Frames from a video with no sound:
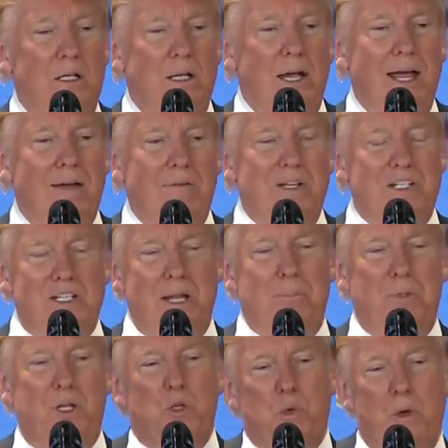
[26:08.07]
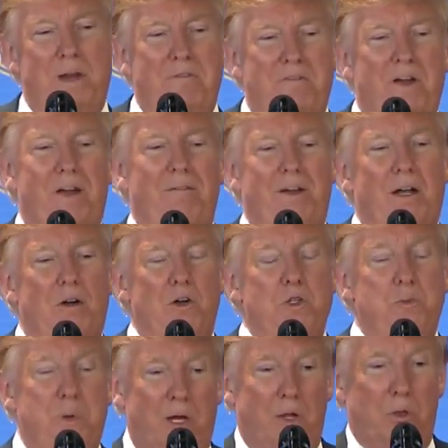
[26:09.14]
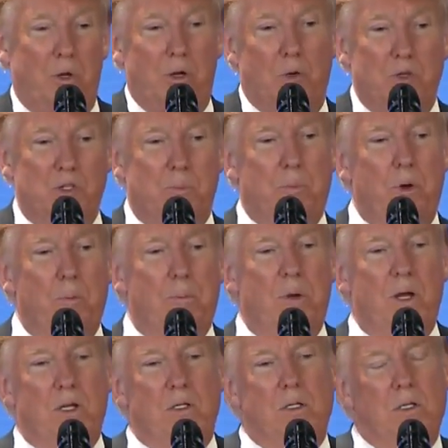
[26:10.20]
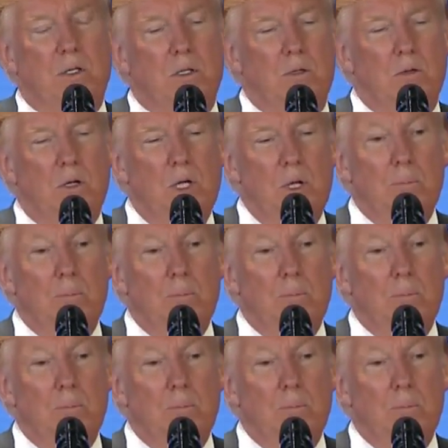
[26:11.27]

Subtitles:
I haven't slept in 25 hours, but I thought it was appropriate to do,